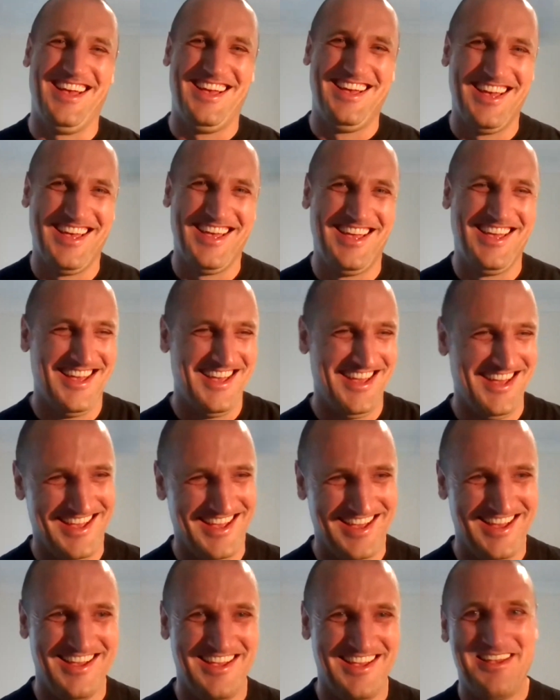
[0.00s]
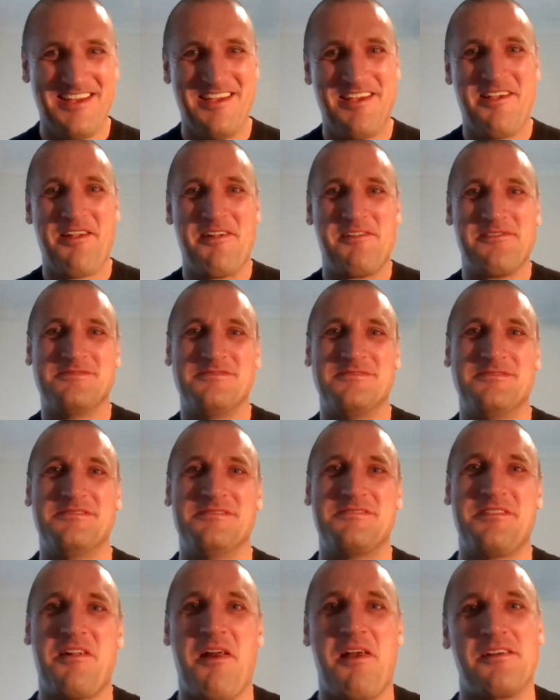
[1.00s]
but I have to
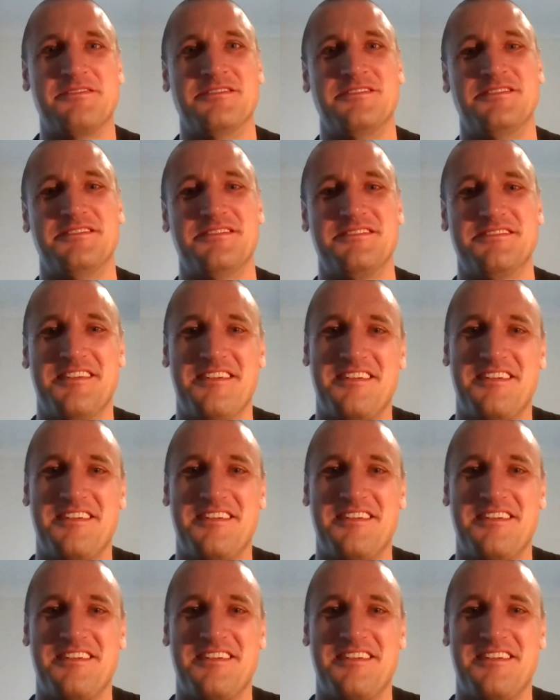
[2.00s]
remove the